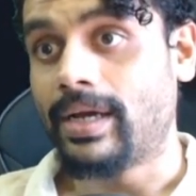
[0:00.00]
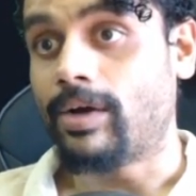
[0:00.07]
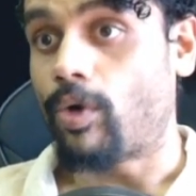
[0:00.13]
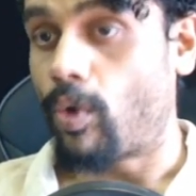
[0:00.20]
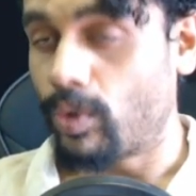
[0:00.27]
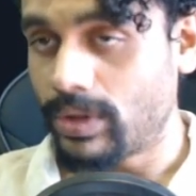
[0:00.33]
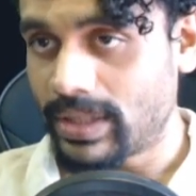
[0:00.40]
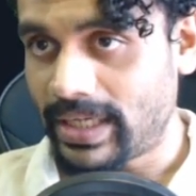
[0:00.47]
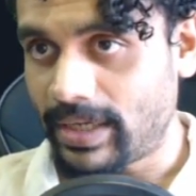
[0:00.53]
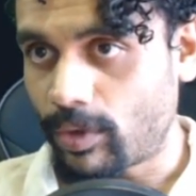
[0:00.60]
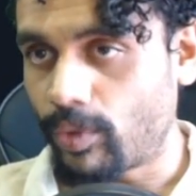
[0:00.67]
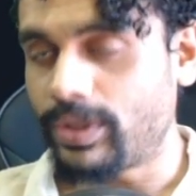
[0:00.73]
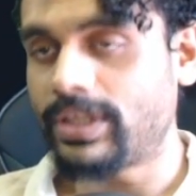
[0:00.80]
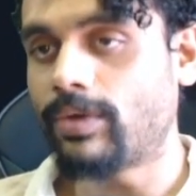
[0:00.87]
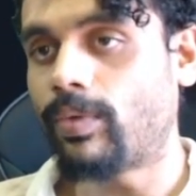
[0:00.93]

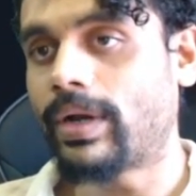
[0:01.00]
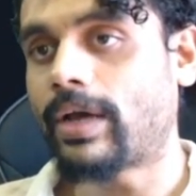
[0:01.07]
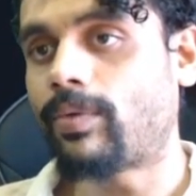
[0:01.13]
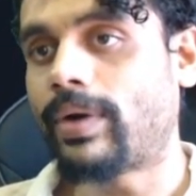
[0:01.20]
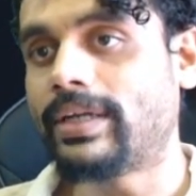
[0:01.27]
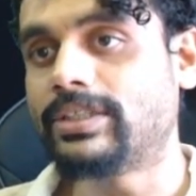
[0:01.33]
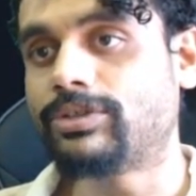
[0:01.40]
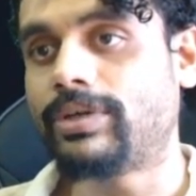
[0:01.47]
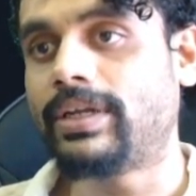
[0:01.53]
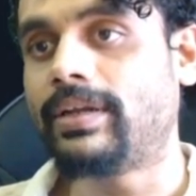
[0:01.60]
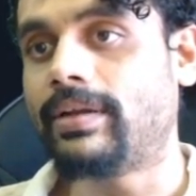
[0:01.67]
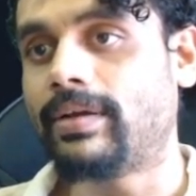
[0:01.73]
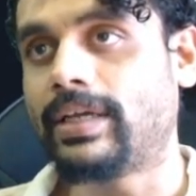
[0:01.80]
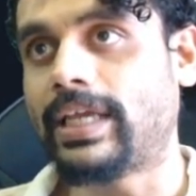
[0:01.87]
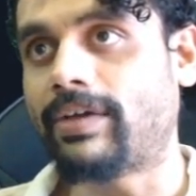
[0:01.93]
Only the 1 hour wine is
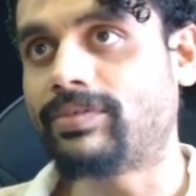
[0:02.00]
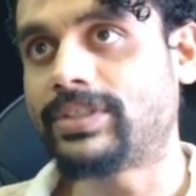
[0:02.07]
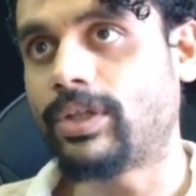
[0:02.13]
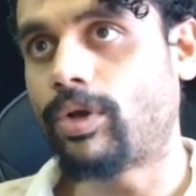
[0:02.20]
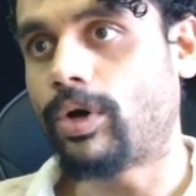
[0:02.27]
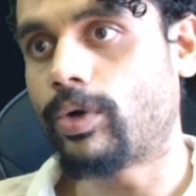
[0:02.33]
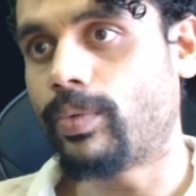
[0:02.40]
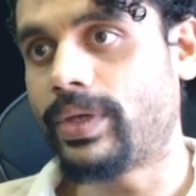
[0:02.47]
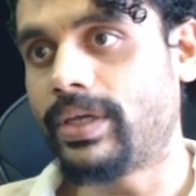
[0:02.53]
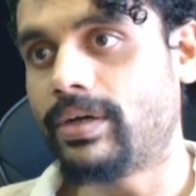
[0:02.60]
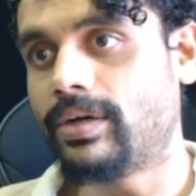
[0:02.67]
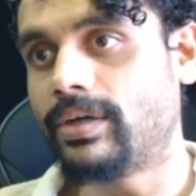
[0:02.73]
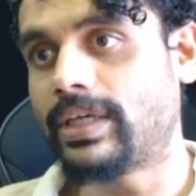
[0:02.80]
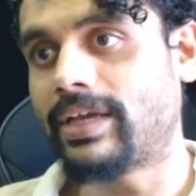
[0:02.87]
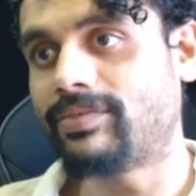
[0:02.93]
green. Gives along over
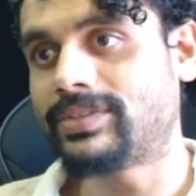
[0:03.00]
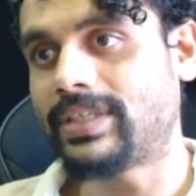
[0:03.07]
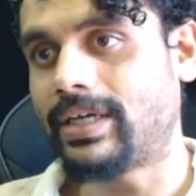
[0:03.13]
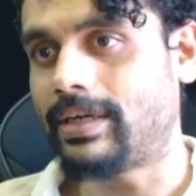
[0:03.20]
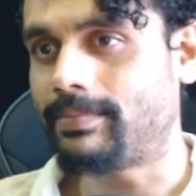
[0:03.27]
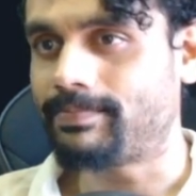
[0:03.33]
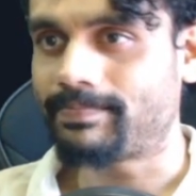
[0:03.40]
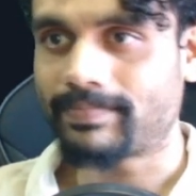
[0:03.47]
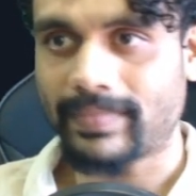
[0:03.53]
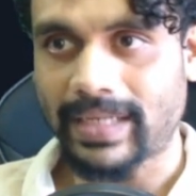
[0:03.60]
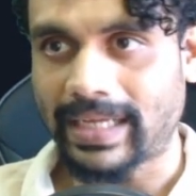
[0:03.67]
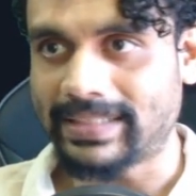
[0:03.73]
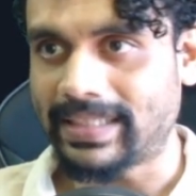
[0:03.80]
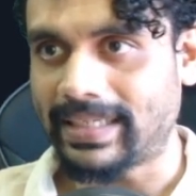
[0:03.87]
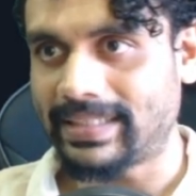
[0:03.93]
here, gives
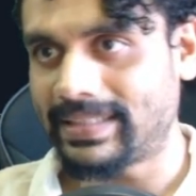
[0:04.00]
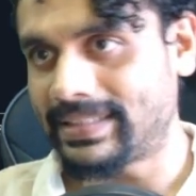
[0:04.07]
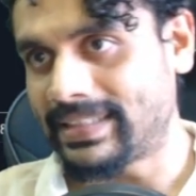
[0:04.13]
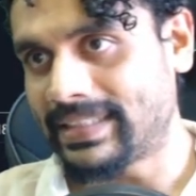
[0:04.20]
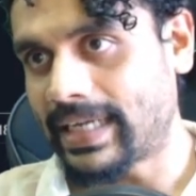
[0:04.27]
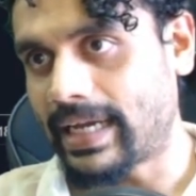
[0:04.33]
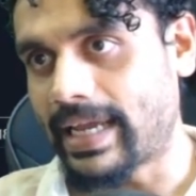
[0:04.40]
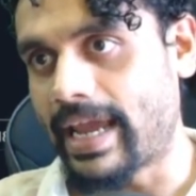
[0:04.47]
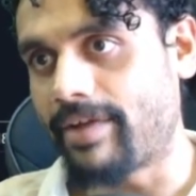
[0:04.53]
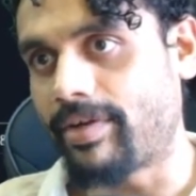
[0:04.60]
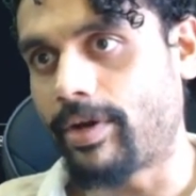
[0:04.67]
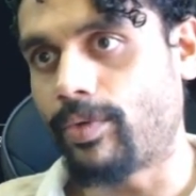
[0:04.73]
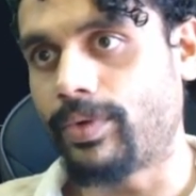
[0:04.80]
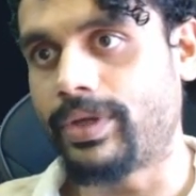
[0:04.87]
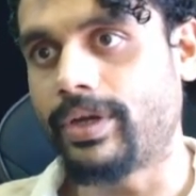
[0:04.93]
this entire area
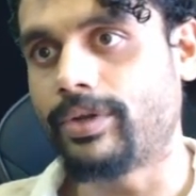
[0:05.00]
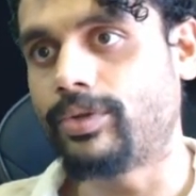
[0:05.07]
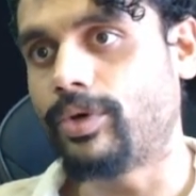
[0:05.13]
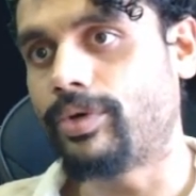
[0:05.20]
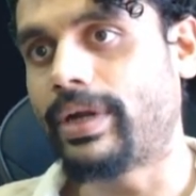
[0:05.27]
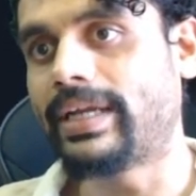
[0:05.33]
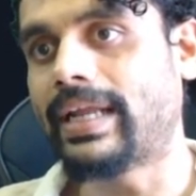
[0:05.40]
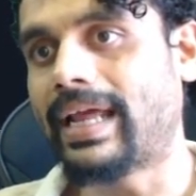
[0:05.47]
over here though, right?